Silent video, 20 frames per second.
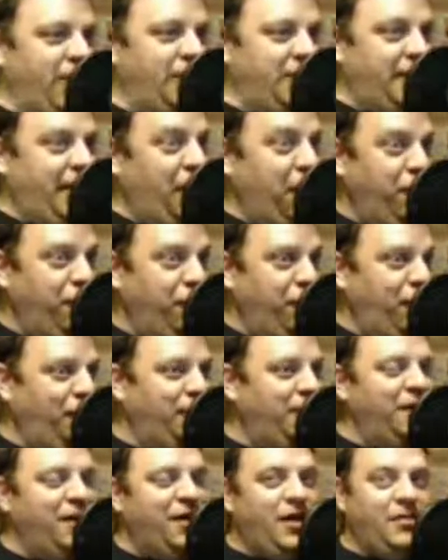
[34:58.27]
careful."
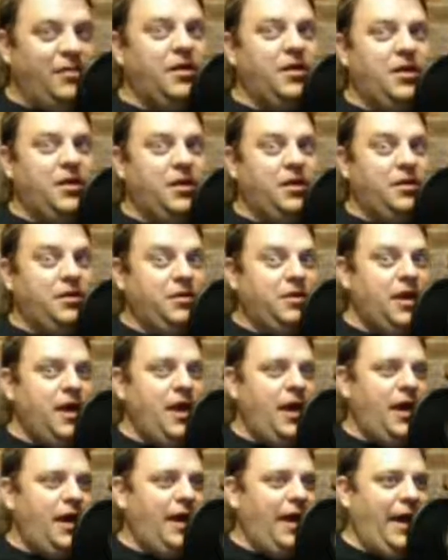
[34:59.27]
Like,
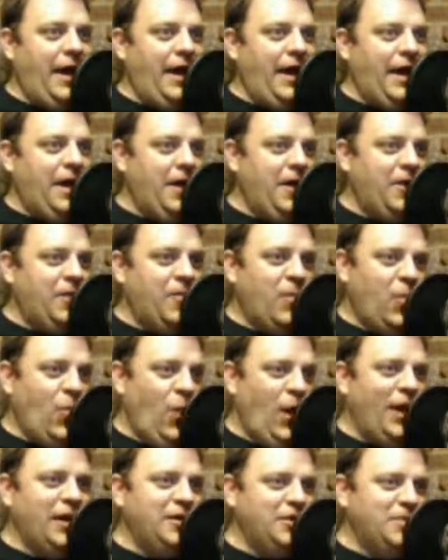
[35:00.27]
yeah, I am.
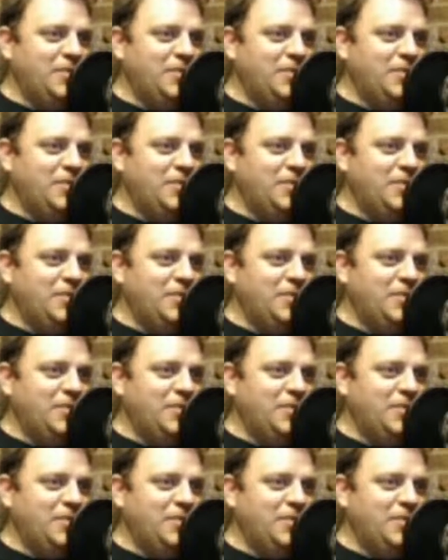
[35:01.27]
Why do you